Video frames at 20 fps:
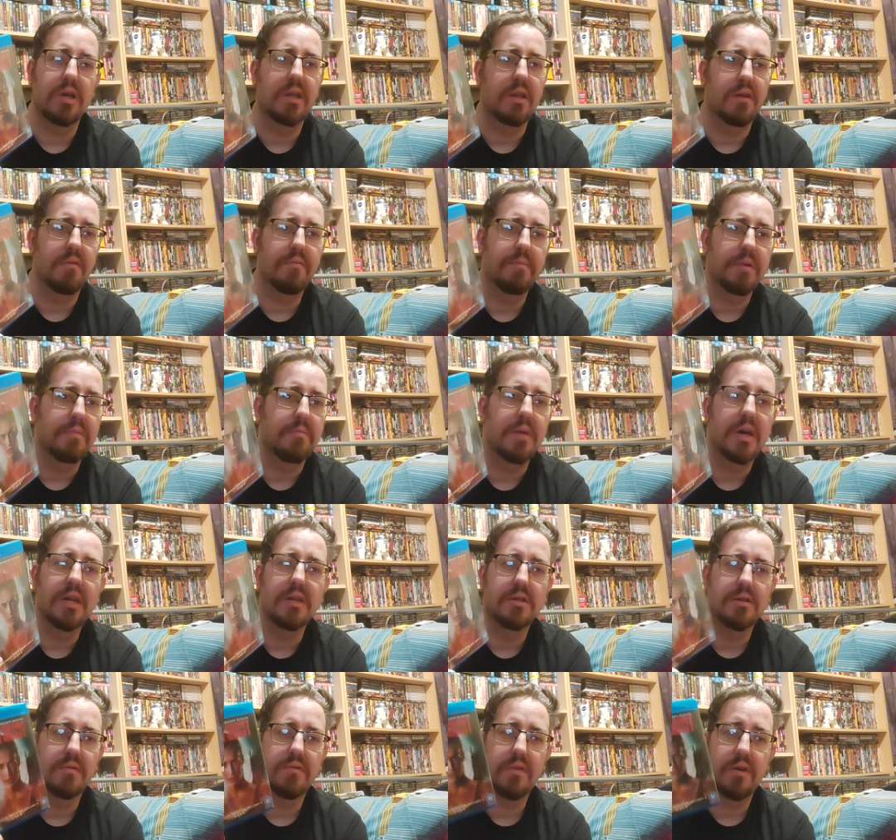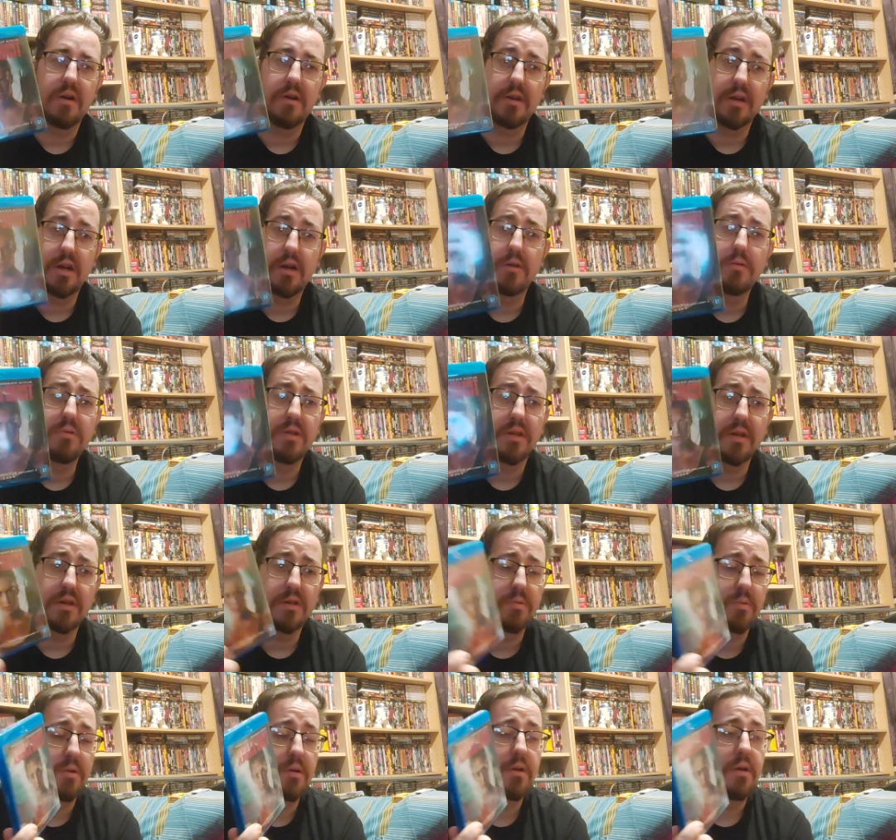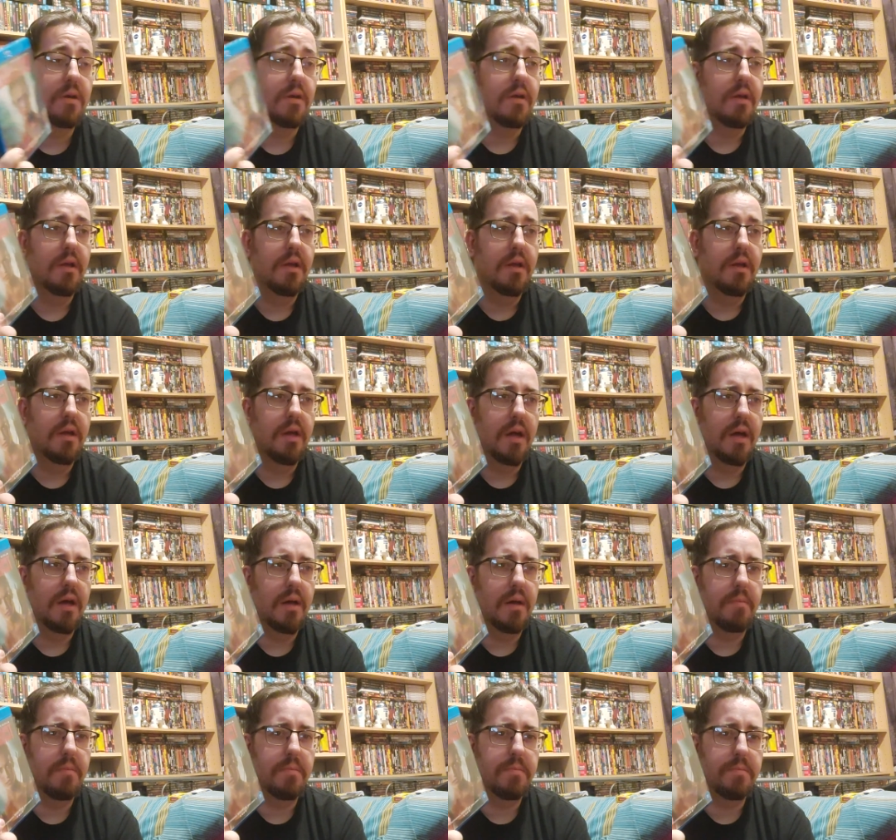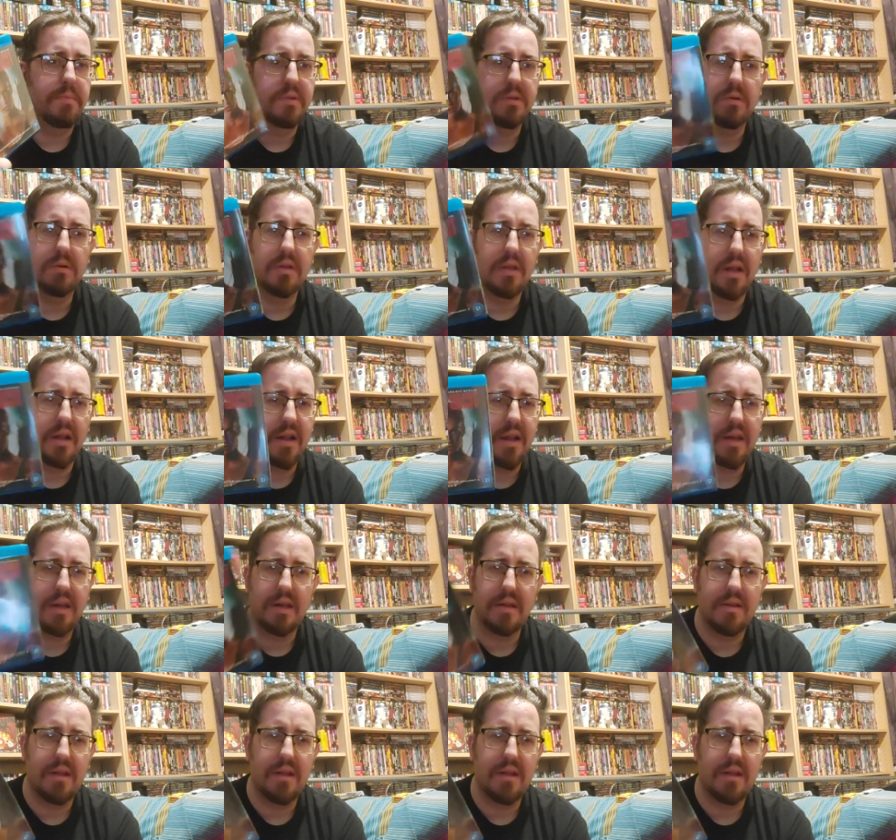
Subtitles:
that have been made so far, including this one. But don't you know,